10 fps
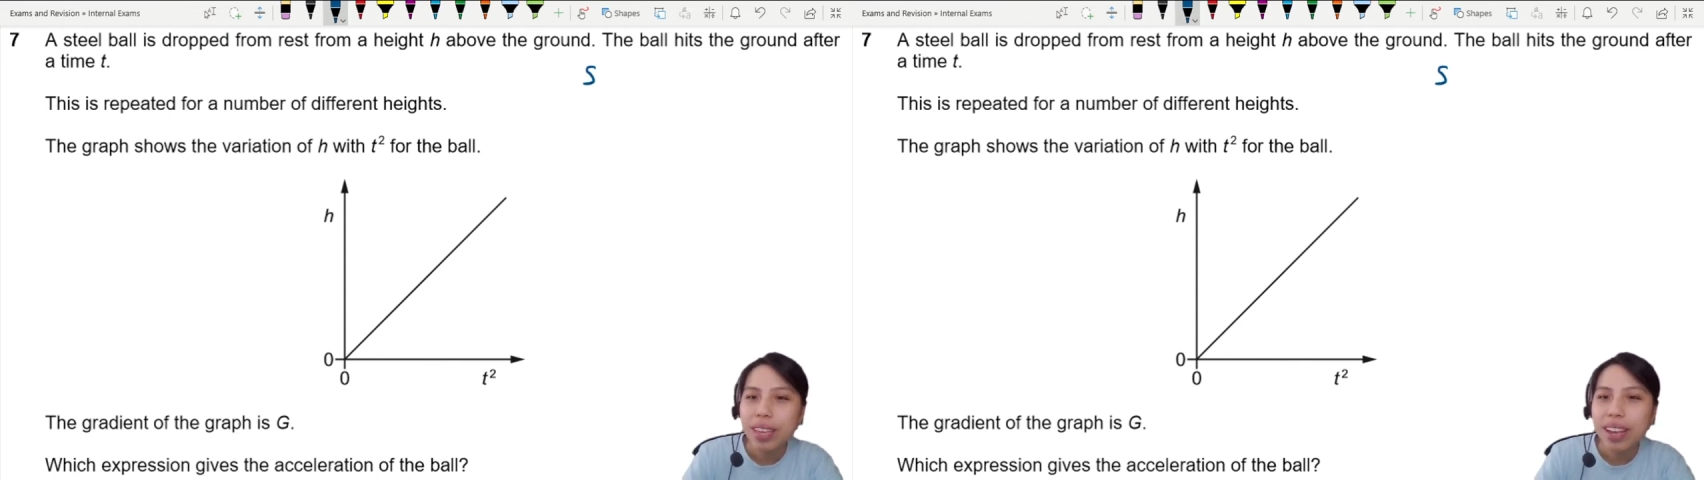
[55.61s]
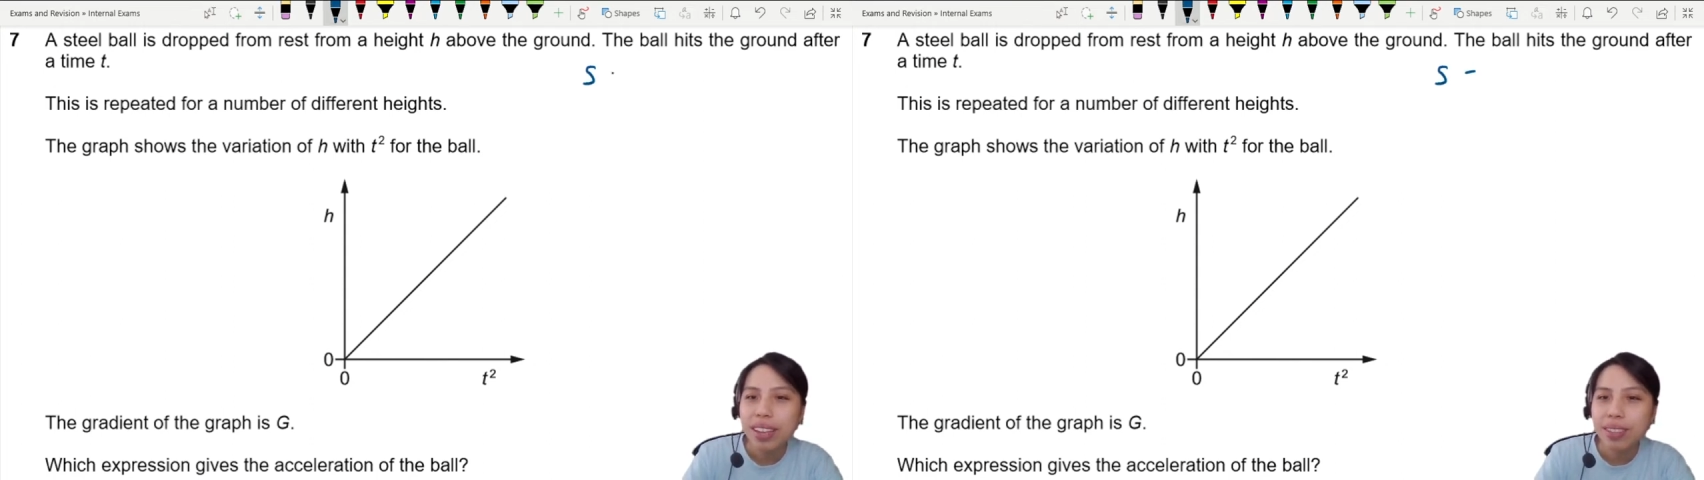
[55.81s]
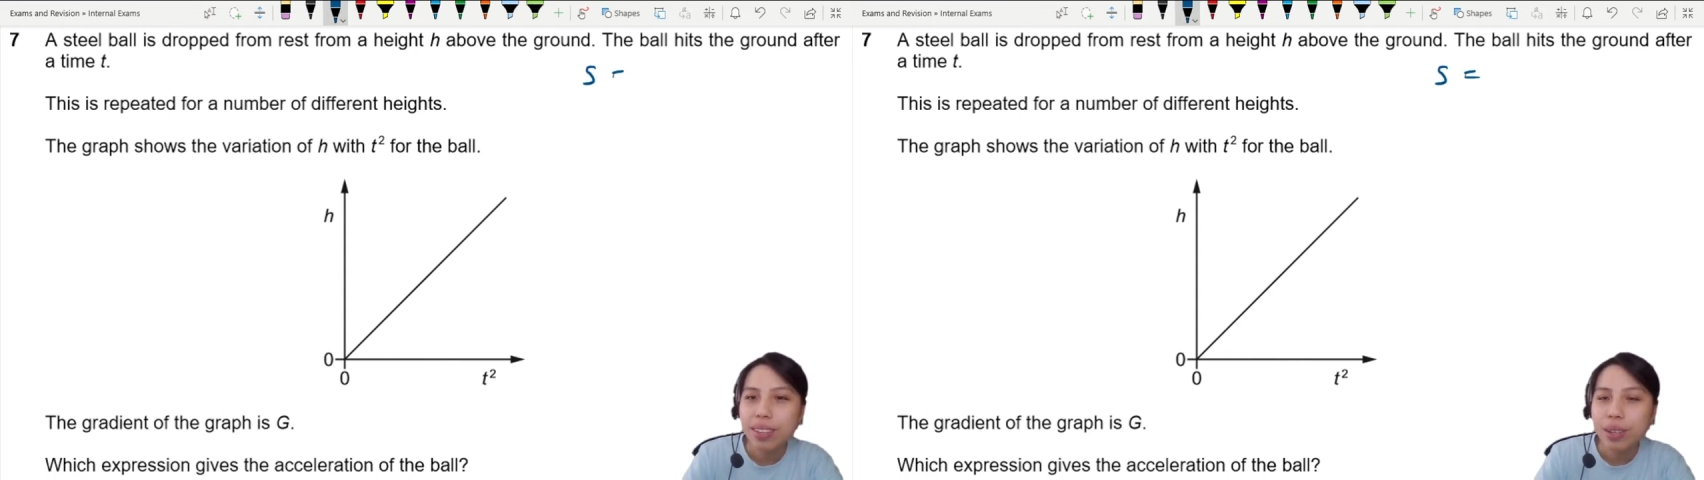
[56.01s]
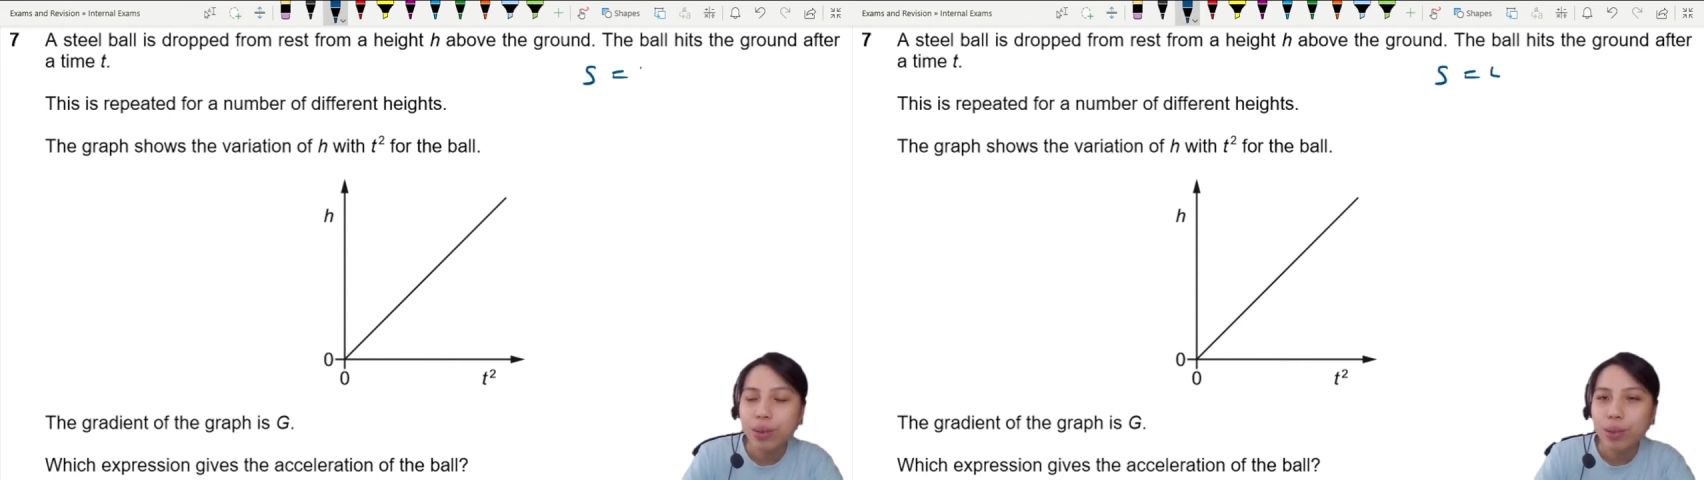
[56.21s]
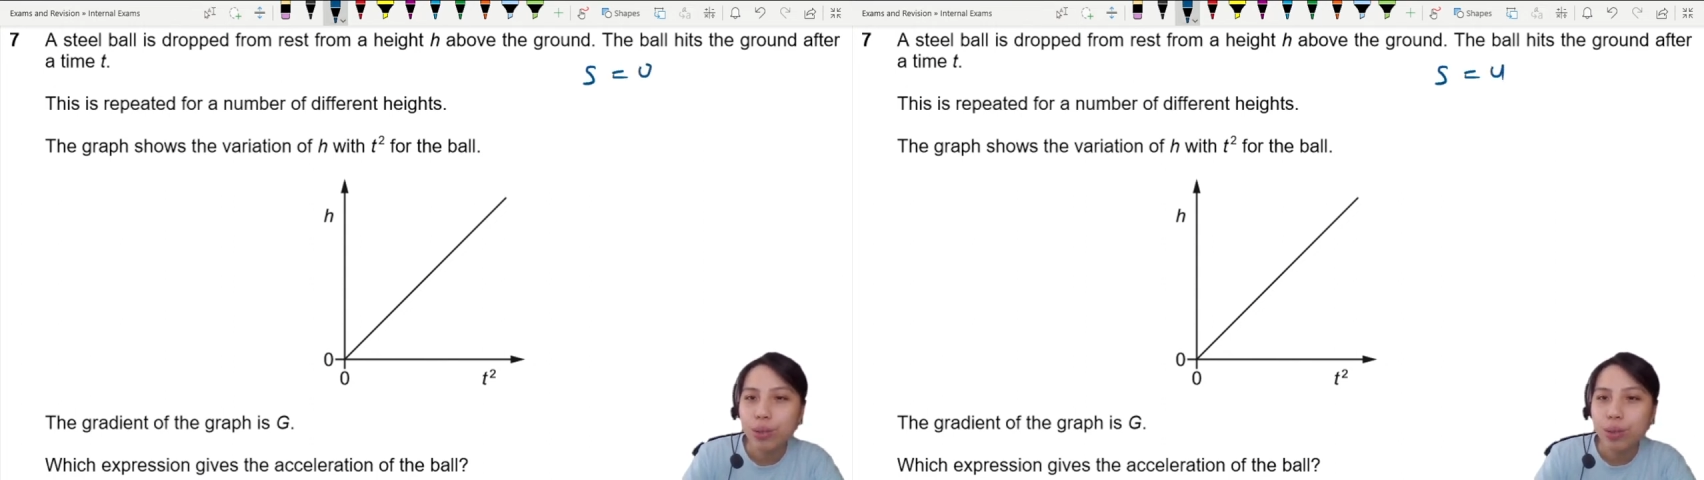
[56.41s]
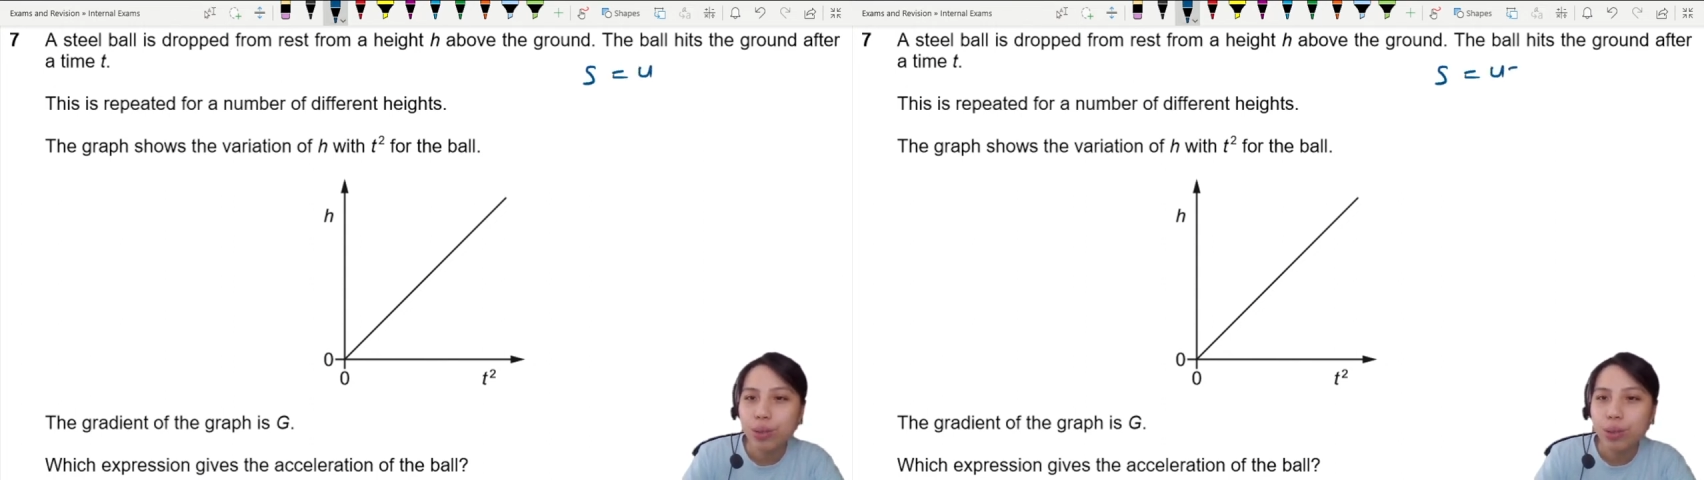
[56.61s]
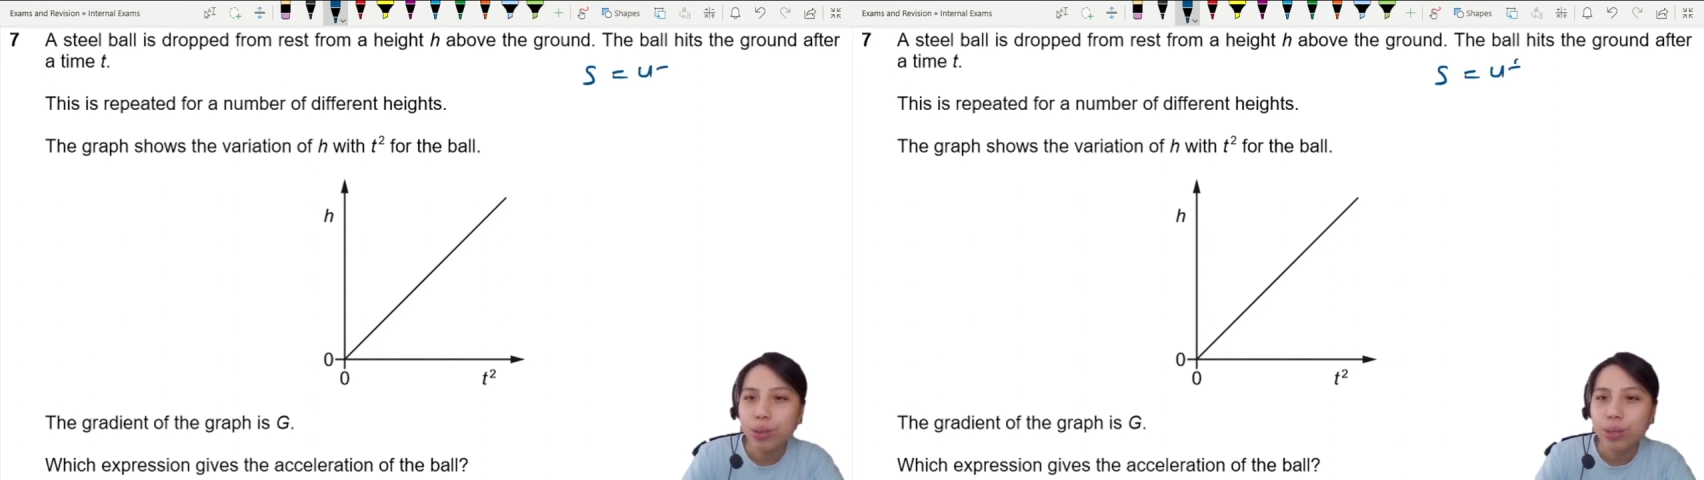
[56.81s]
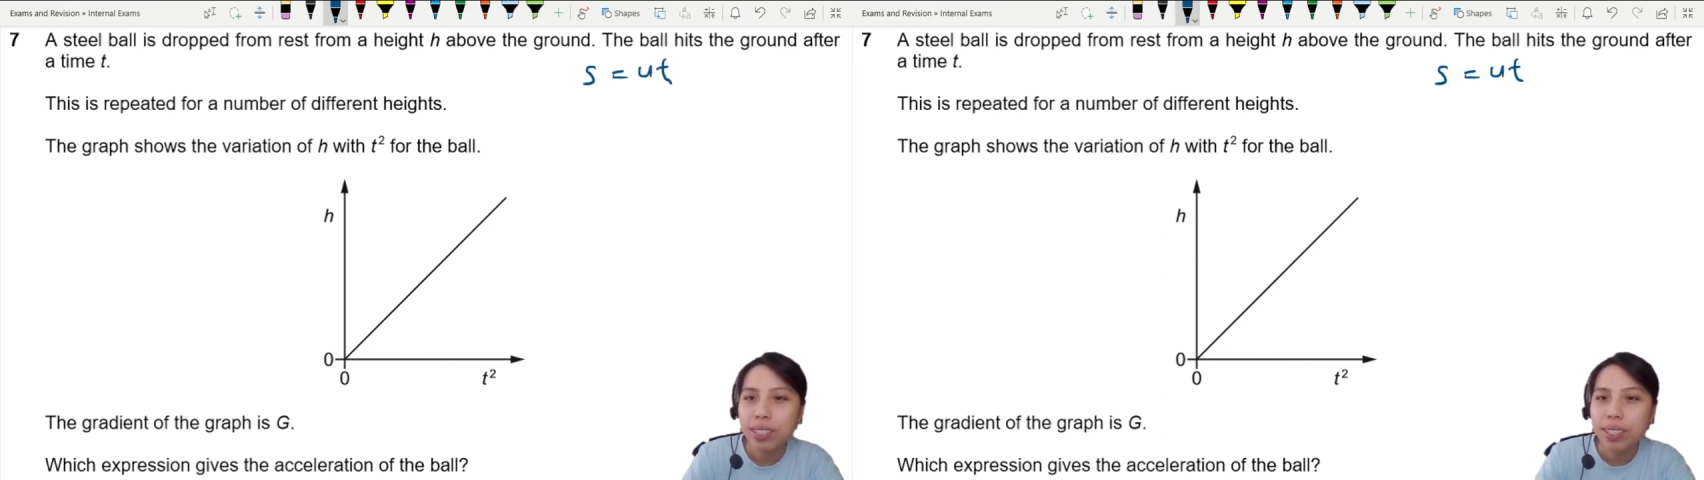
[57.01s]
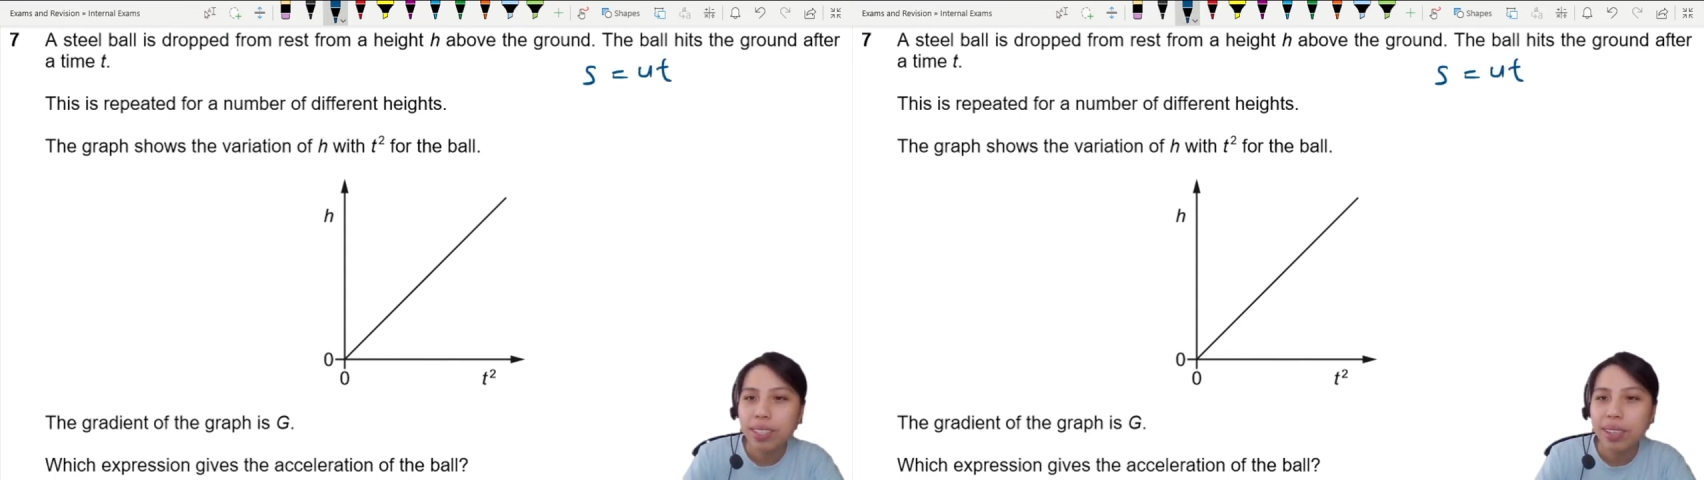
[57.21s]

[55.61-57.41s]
S equals to ut